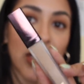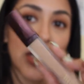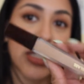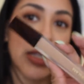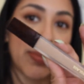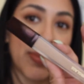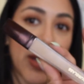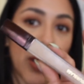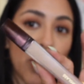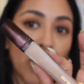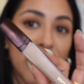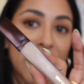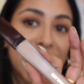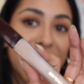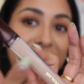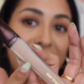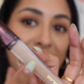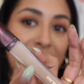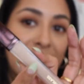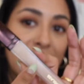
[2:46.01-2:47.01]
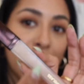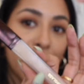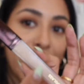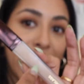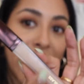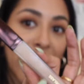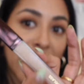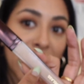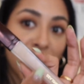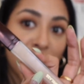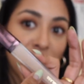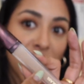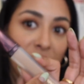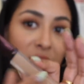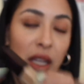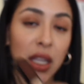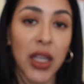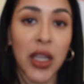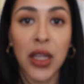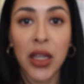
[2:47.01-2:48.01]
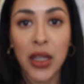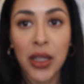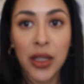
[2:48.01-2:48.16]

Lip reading: It's about what's in the packaging.